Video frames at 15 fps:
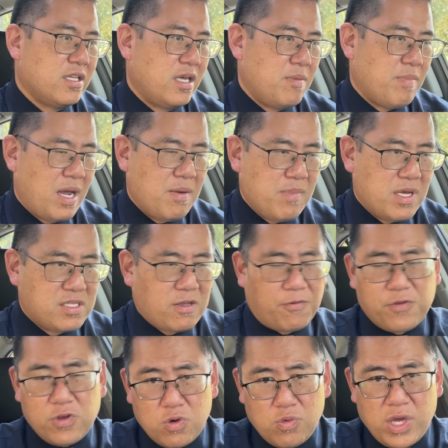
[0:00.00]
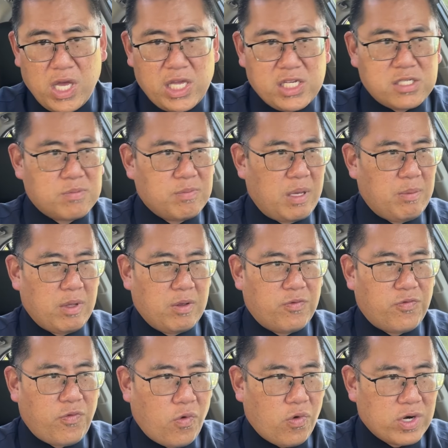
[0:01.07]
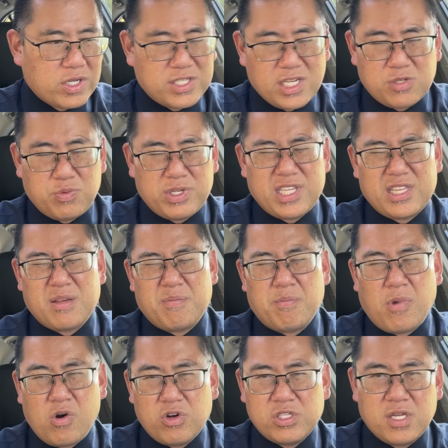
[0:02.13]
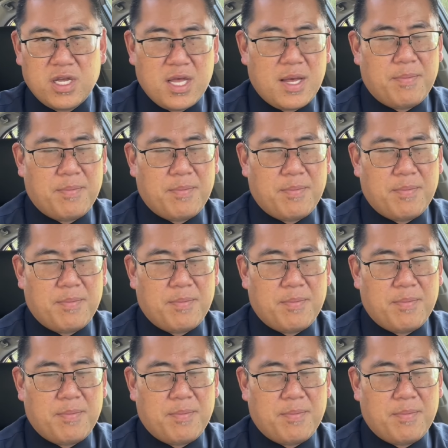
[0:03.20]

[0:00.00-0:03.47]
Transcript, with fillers: He might miss a few weeks, maybe 4 to 6 weeks at the most,